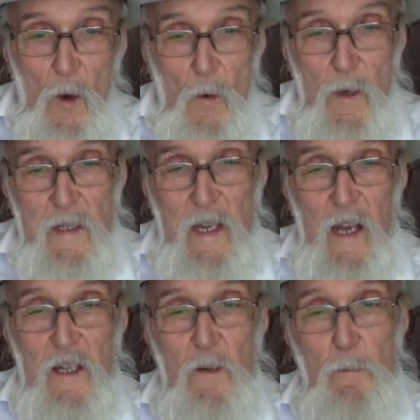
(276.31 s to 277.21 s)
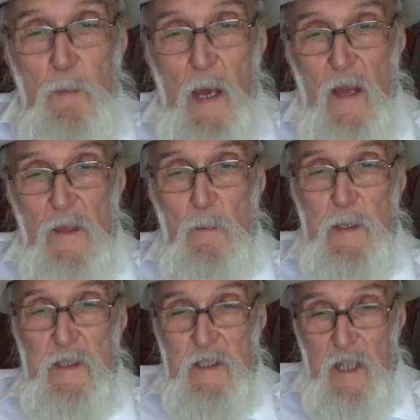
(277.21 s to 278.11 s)
We can compare the
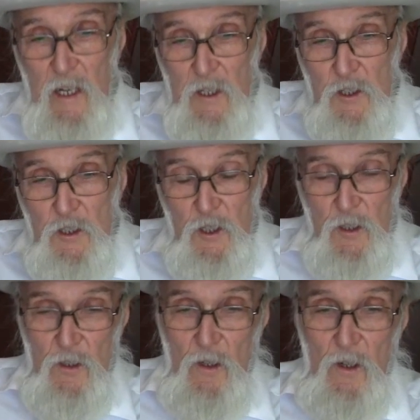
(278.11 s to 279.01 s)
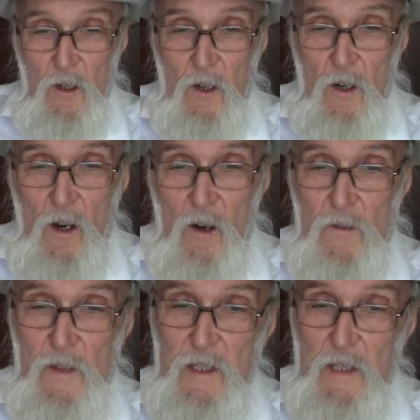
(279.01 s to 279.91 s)
potential
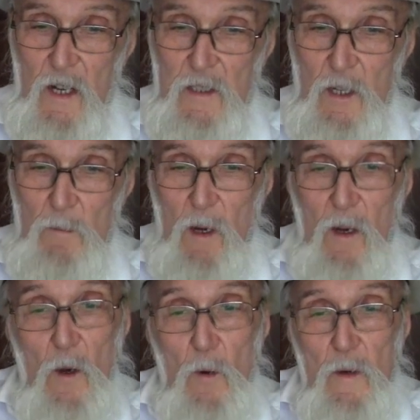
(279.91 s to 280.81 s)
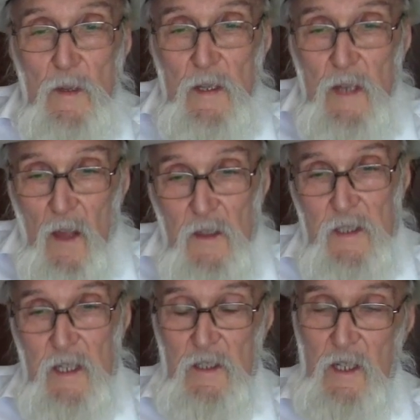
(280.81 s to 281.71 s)
of this item with another
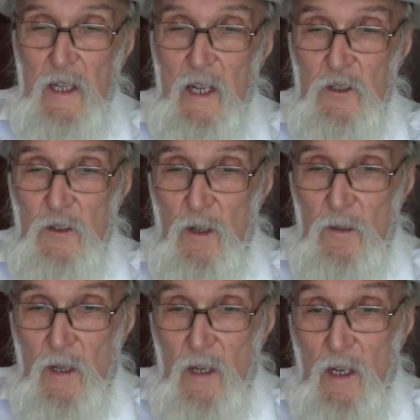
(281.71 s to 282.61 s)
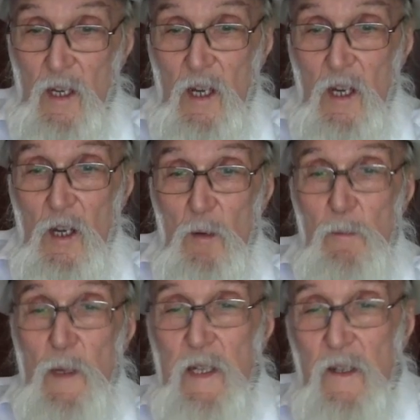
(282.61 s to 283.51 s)
such electrode,
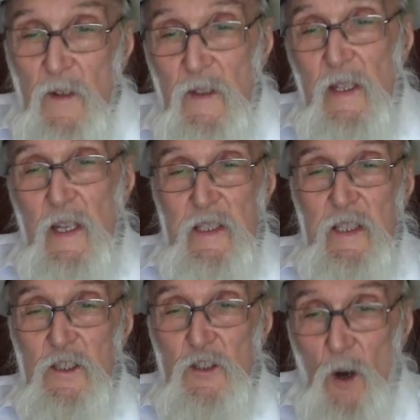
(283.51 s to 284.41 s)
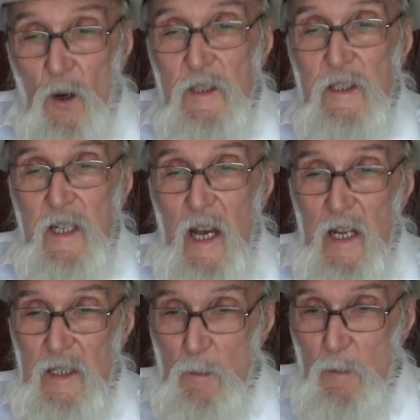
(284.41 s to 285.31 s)
but even this is not
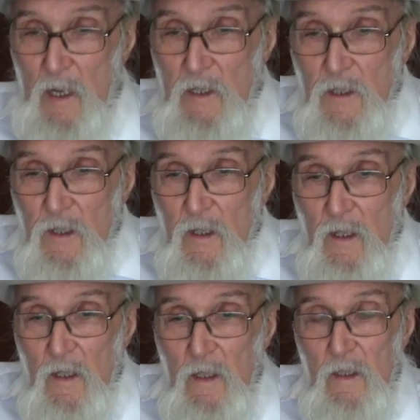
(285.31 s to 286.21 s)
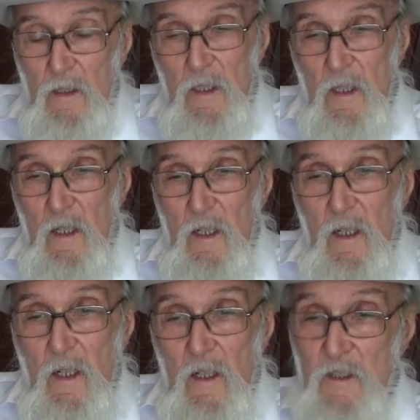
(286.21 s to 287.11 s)
calibration.
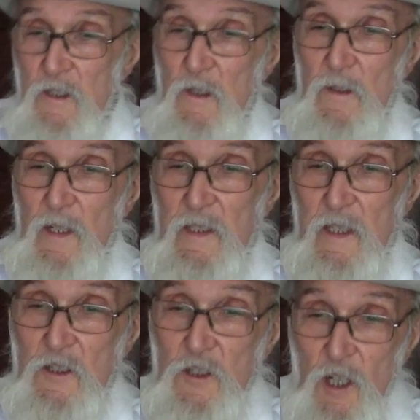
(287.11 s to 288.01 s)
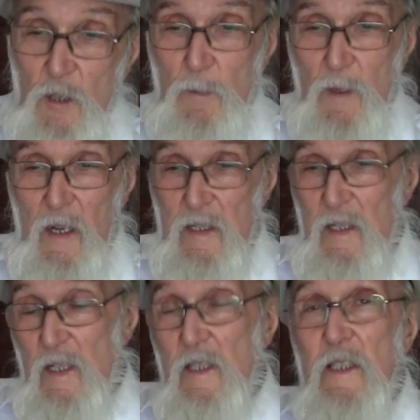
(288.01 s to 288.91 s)
But to do this is cheap and
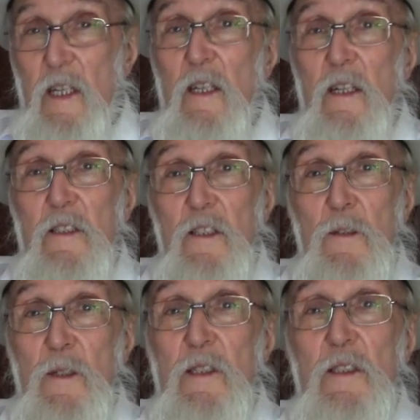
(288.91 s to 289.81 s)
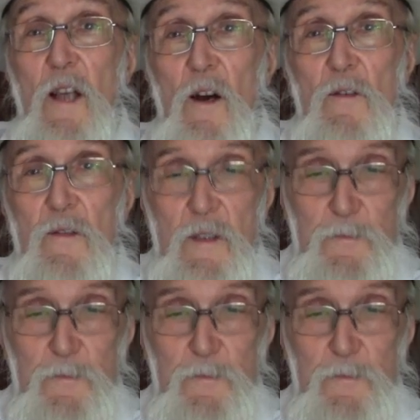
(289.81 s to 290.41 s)
easy to do it yourself.